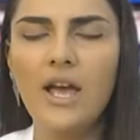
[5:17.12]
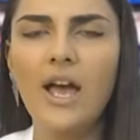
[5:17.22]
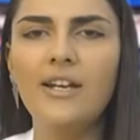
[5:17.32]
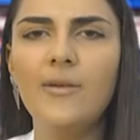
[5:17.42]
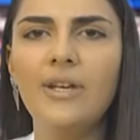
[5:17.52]

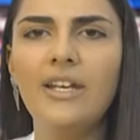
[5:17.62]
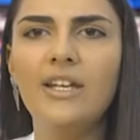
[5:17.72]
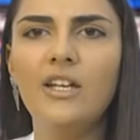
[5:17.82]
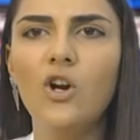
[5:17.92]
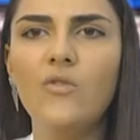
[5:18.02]
At the
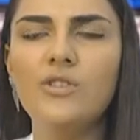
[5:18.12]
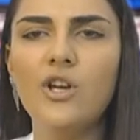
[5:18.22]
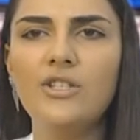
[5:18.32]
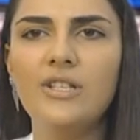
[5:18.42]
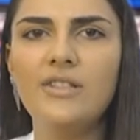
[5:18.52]
beginning of
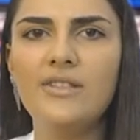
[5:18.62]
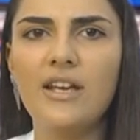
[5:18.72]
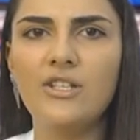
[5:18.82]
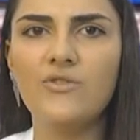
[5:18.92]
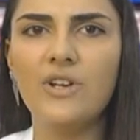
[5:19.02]
13th
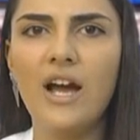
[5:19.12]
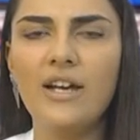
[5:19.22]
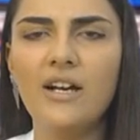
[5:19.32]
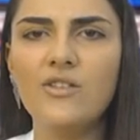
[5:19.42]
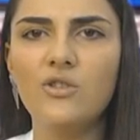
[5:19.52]
century,
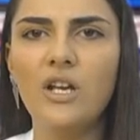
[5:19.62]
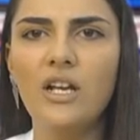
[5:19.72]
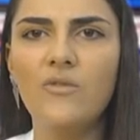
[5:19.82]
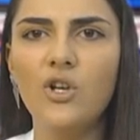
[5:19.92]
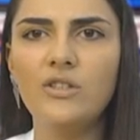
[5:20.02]
Haykazun
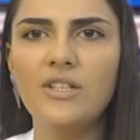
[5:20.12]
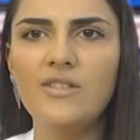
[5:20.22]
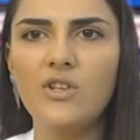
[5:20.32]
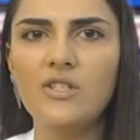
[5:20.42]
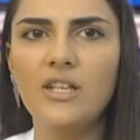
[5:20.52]

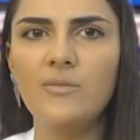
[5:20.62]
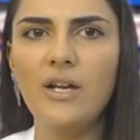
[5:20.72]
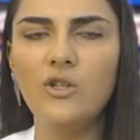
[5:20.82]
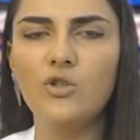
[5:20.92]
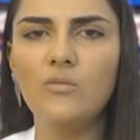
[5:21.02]
Arevordis was led
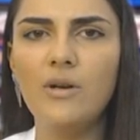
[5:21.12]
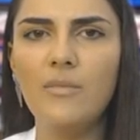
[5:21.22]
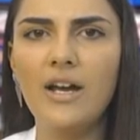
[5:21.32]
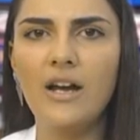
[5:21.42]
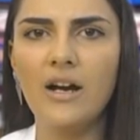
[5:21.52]
by Kurm
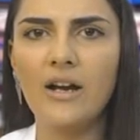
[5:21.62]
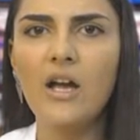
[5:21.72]
Hmayak.